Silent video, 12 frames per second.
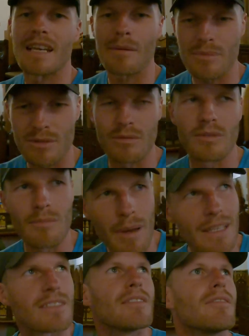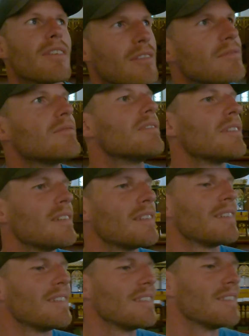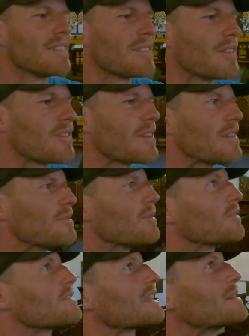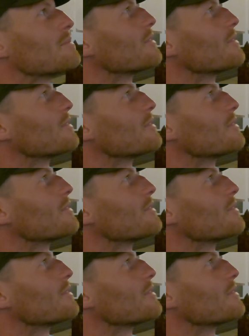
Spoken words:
an absolutely massive cathedral type